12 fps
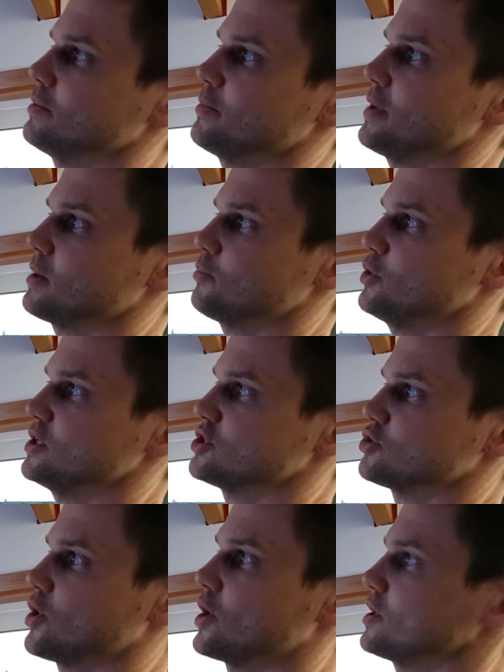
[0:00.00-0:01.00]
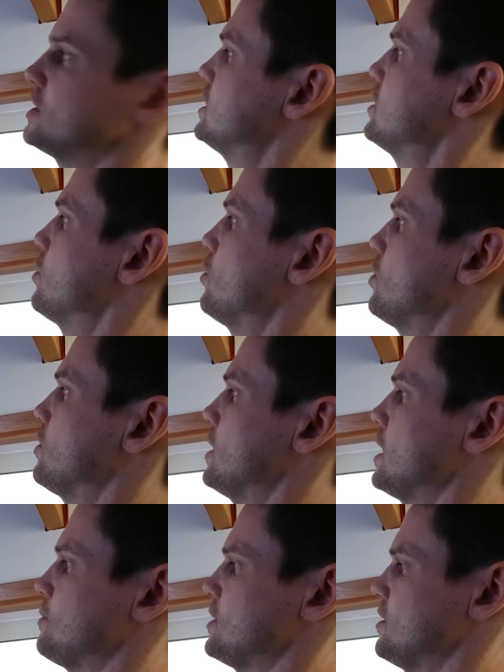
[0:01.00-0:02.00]
to make a pretty strong keyhole
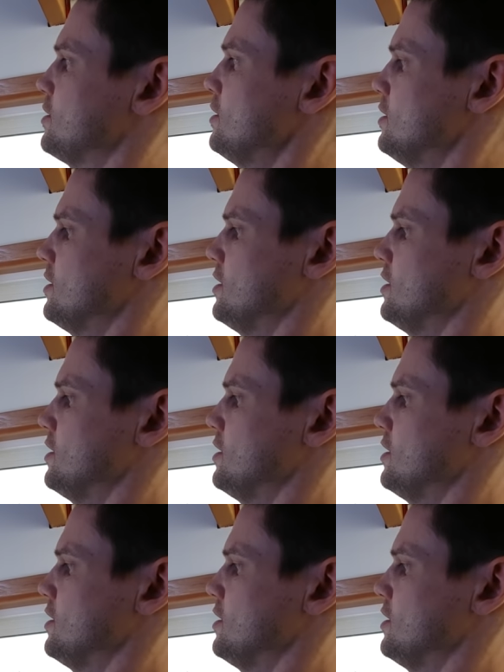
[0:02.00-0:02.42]
up here,